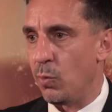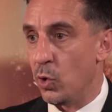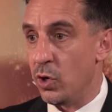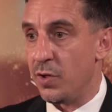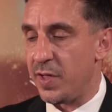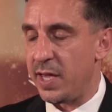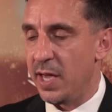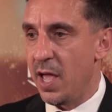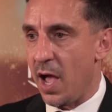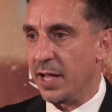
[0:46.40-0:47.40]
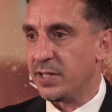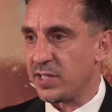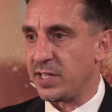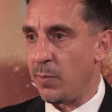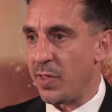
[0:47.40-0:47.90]
worthy, and
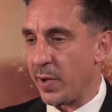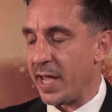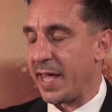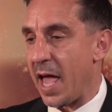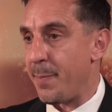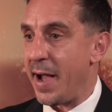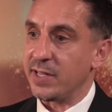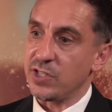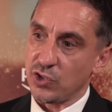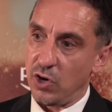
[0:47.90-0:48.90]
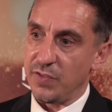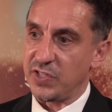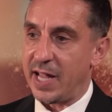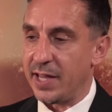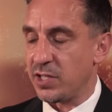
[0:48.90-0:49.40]
to see whether we can get back to sort of
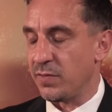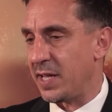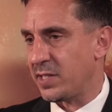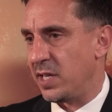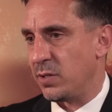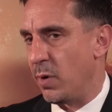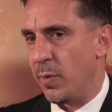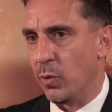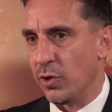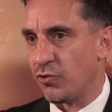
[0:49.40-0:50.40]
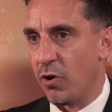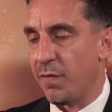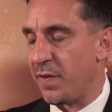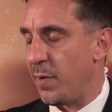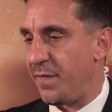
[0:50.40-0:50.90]
the standards of last season when we won a
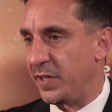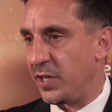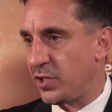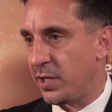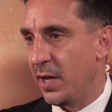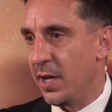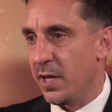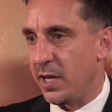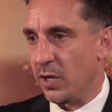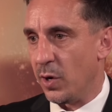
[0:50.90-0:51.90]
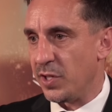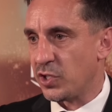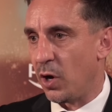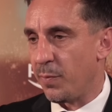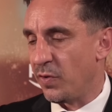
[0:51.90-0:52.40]
trophy and we finished, you know, in the
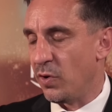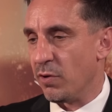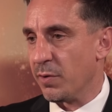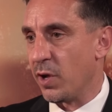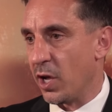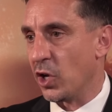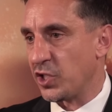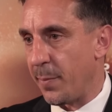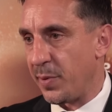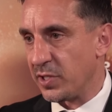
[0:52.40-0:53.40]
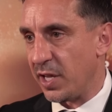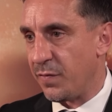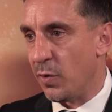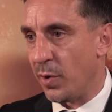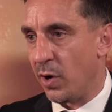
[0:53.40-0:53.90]
top four and, and got Champions
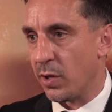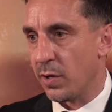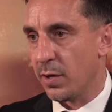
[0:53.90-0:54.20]
League football.